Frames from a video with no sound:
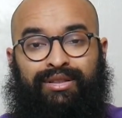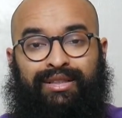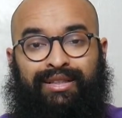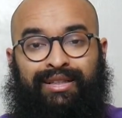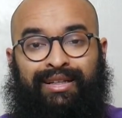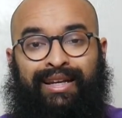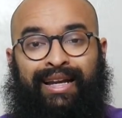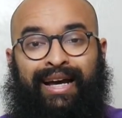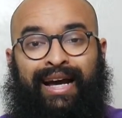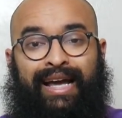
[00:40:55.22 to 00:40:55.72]

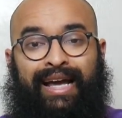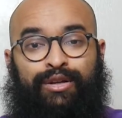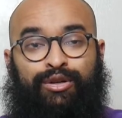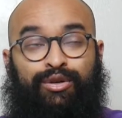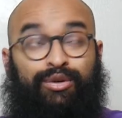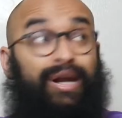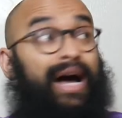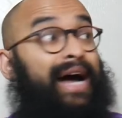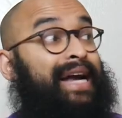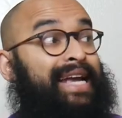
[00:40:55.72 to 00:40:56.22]

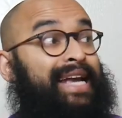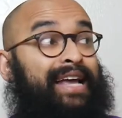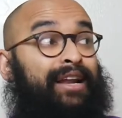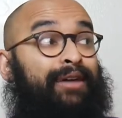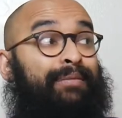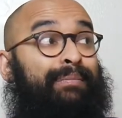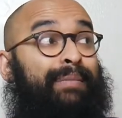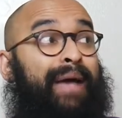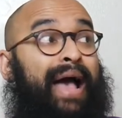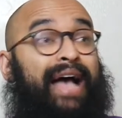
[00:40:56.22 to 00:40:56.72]
Dude, I can't
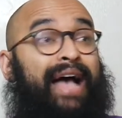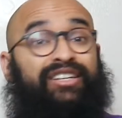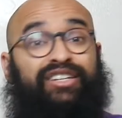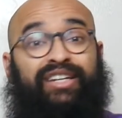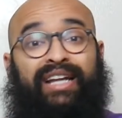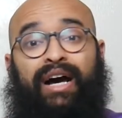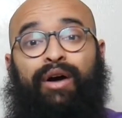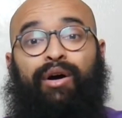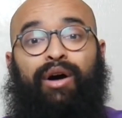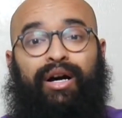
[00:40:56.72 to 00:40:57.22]

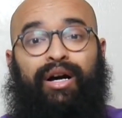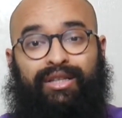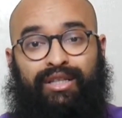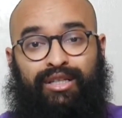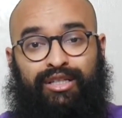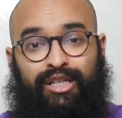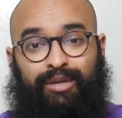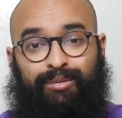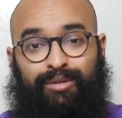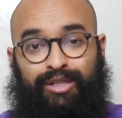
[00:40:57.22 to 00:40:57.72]
imagine how hot
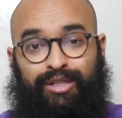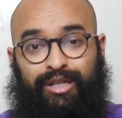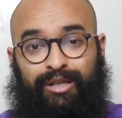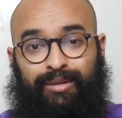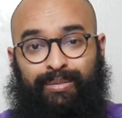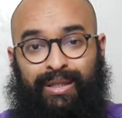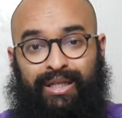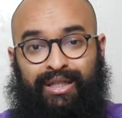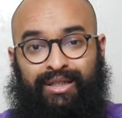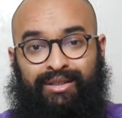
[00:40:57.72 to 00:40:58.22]
this summer is gonna
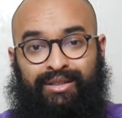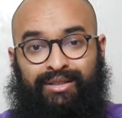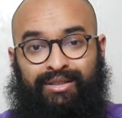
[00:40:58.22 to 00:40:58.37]
be.